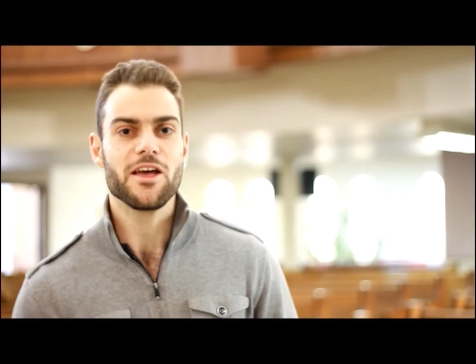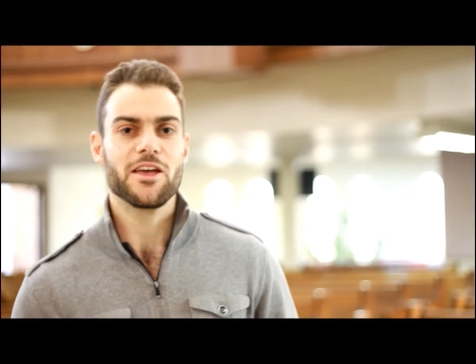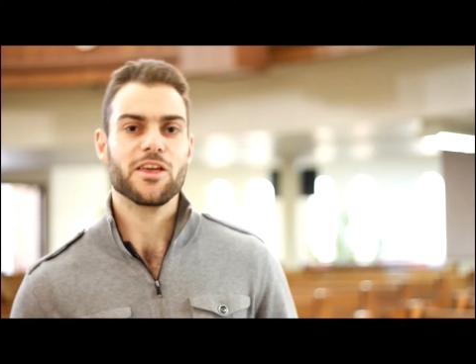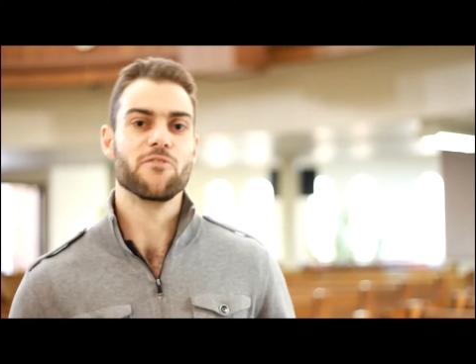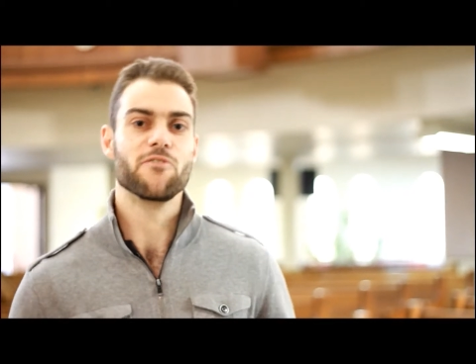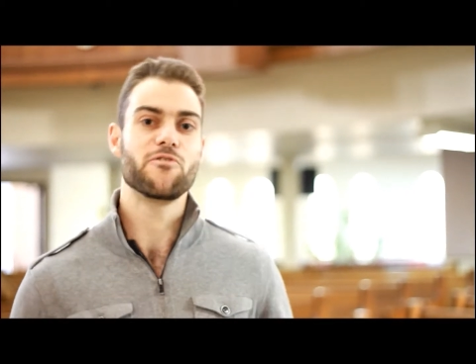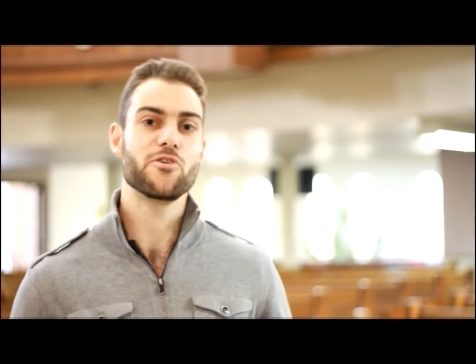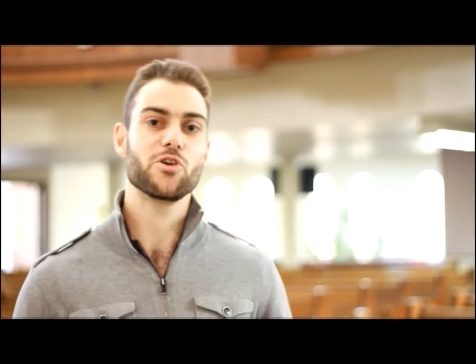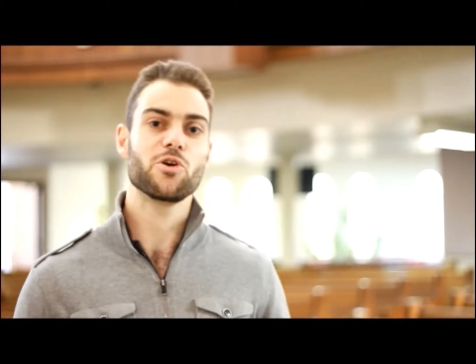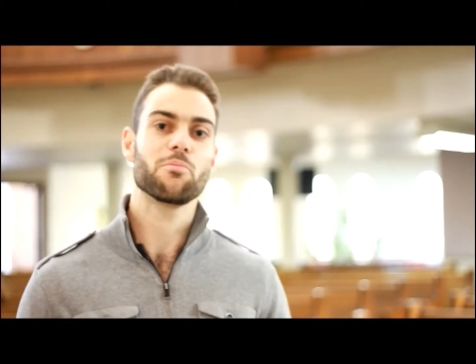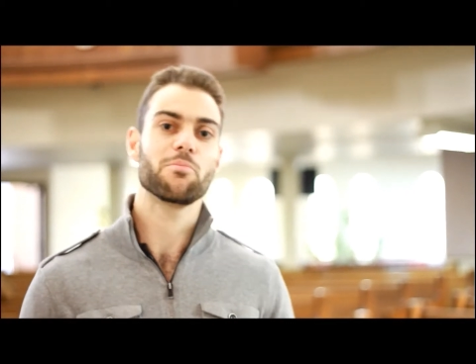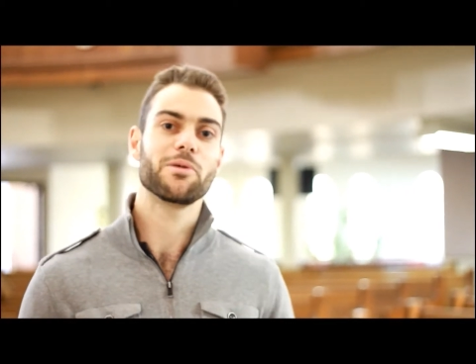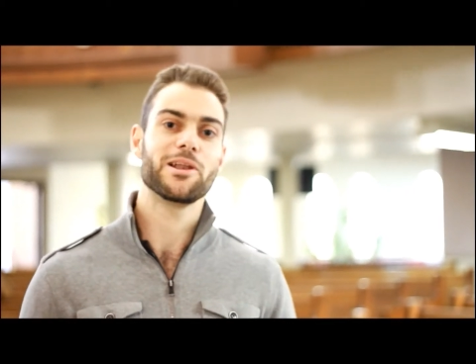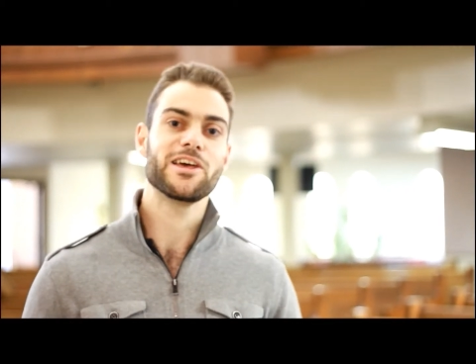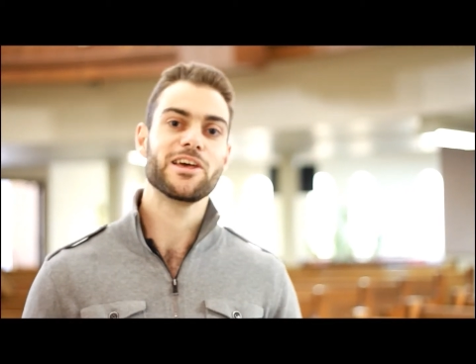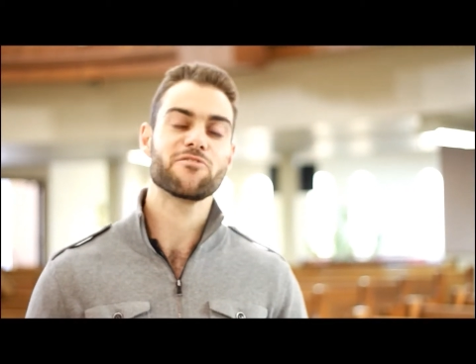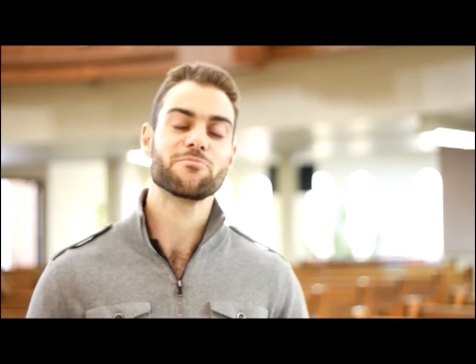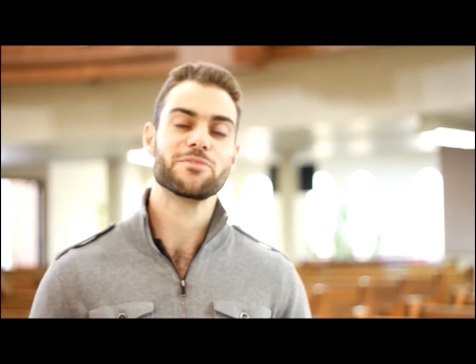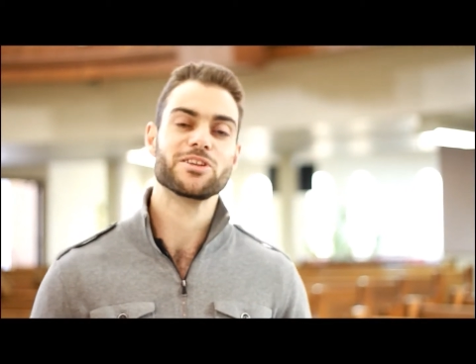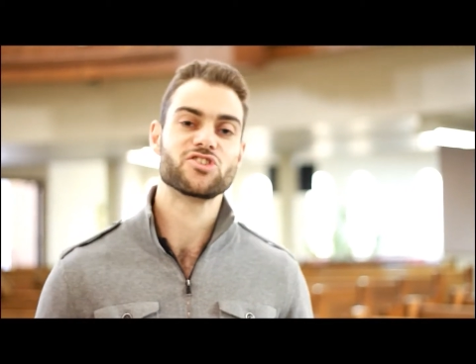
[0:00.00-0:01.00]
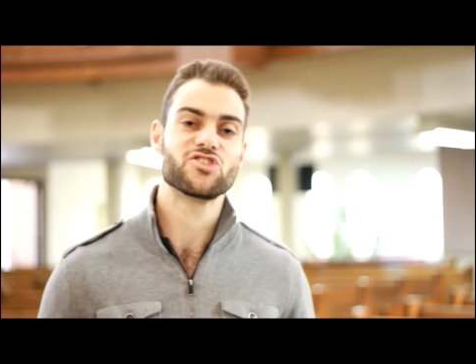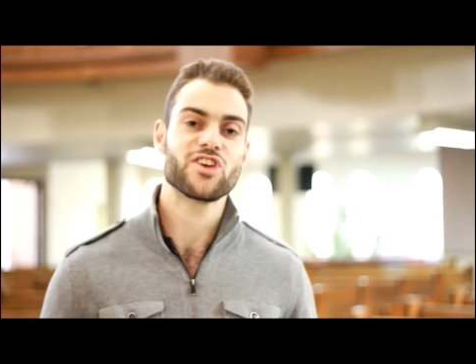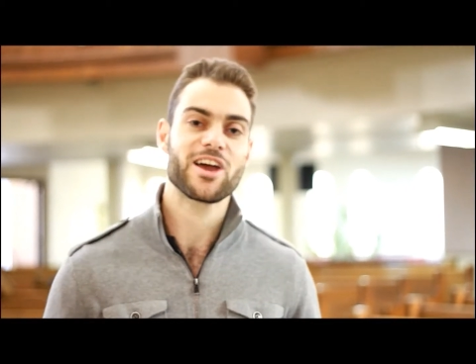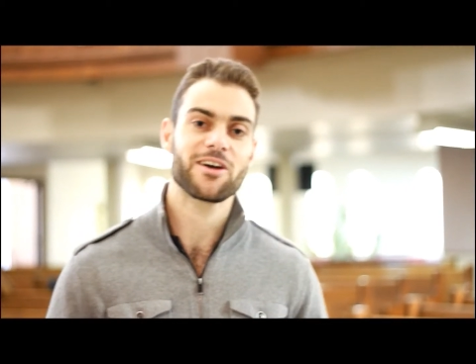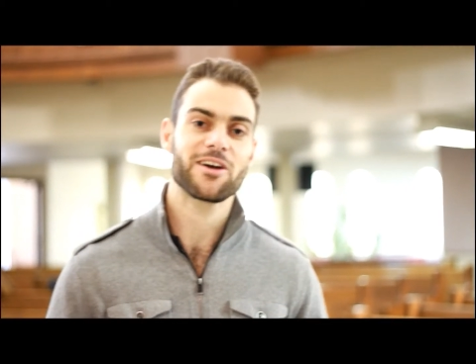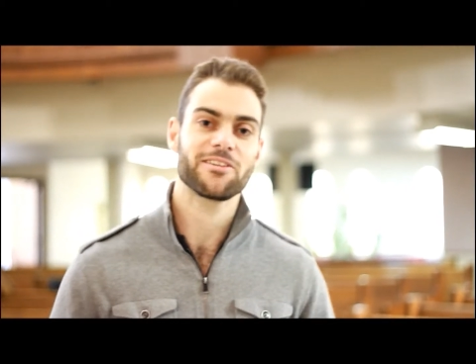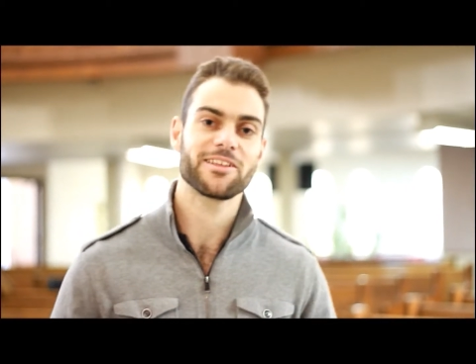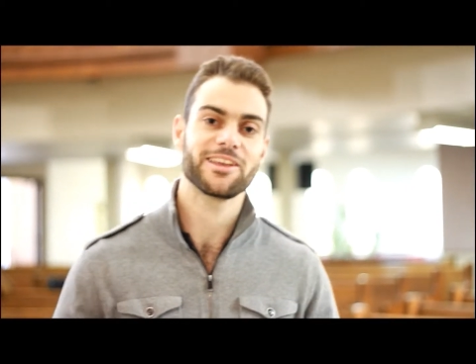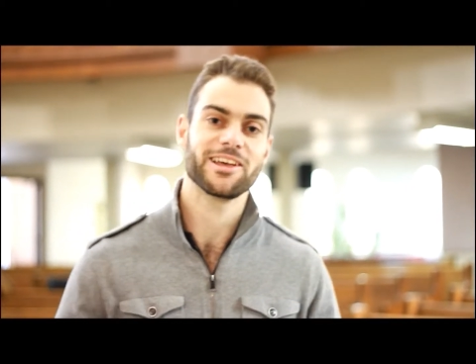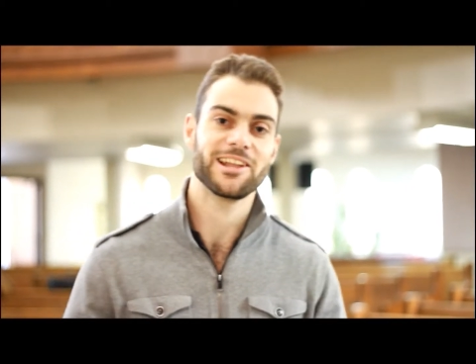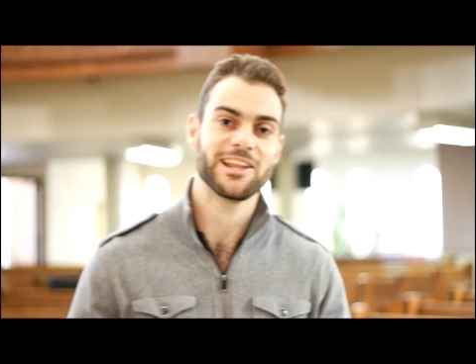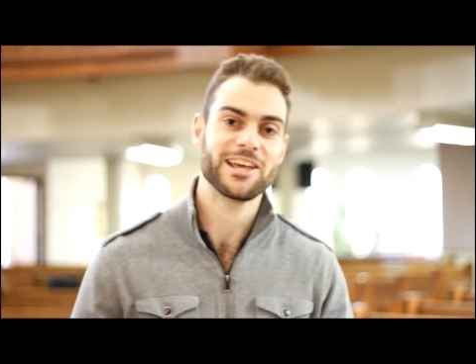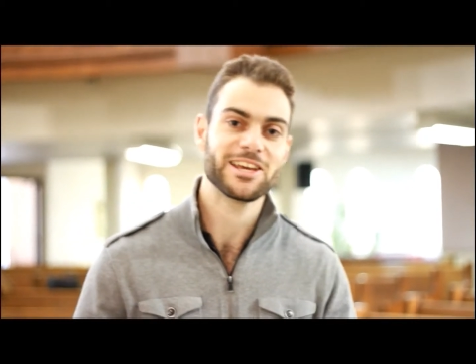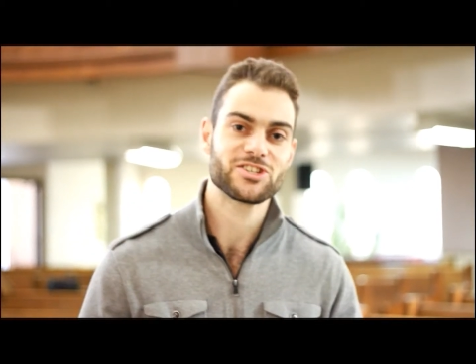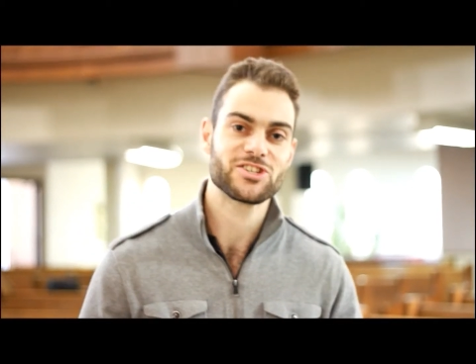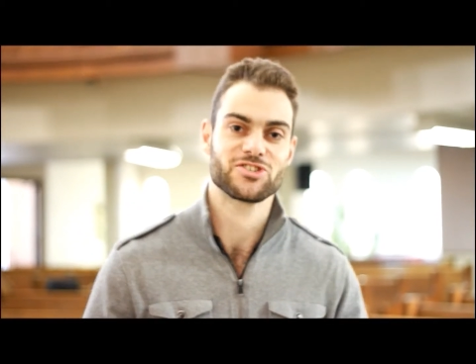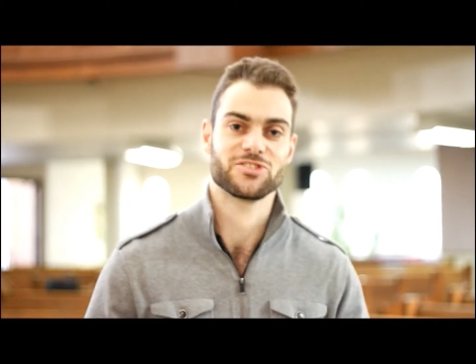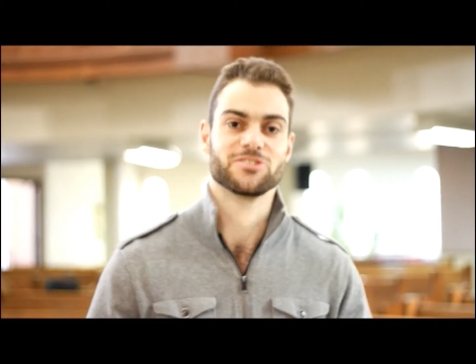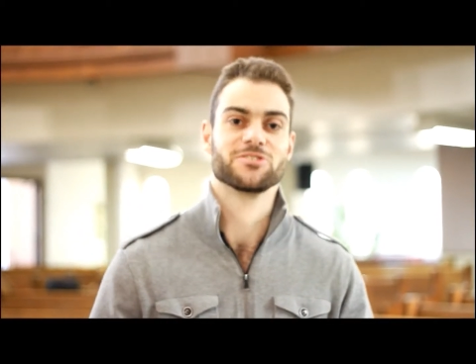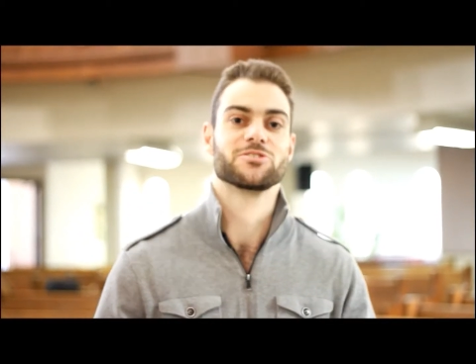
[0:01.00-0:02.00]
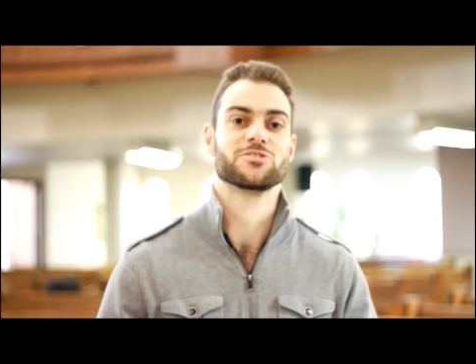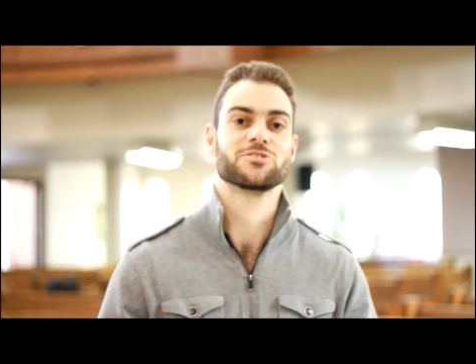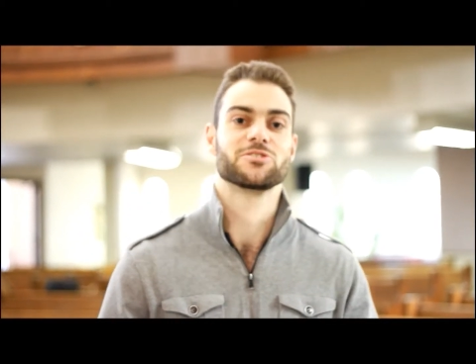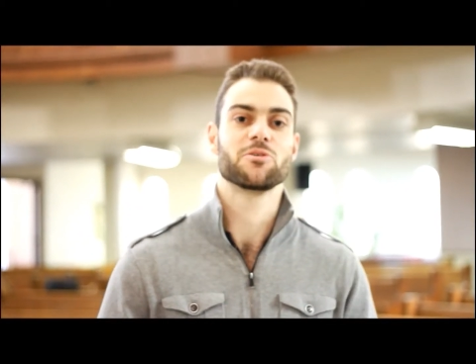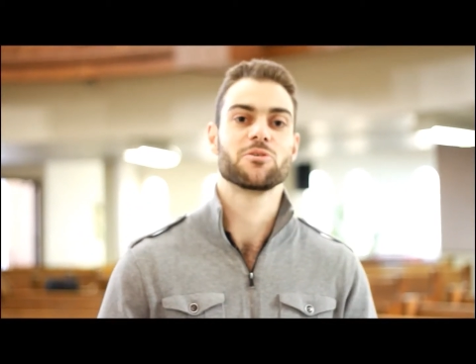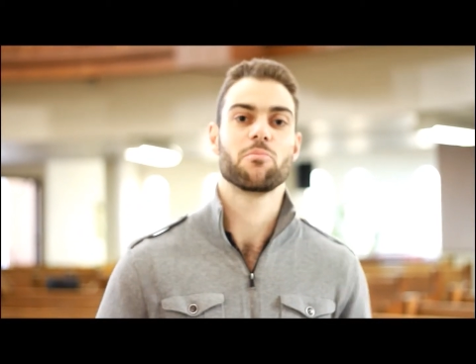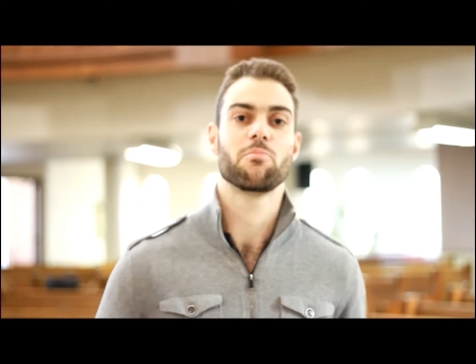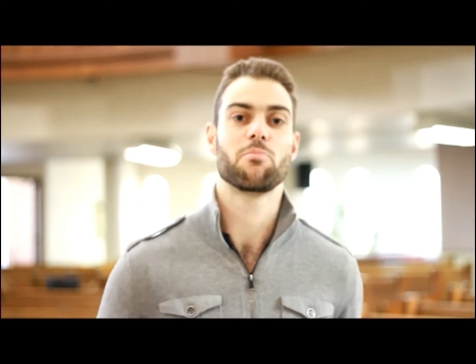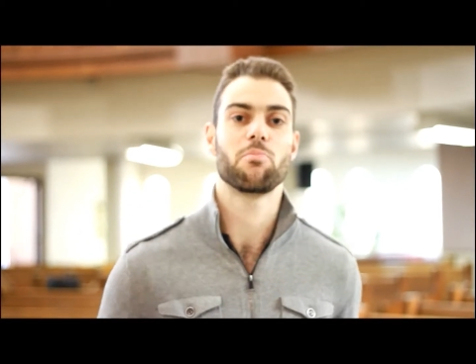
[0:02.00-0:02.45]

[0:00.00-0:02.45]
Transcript: If you don't believe me, check out Galatians.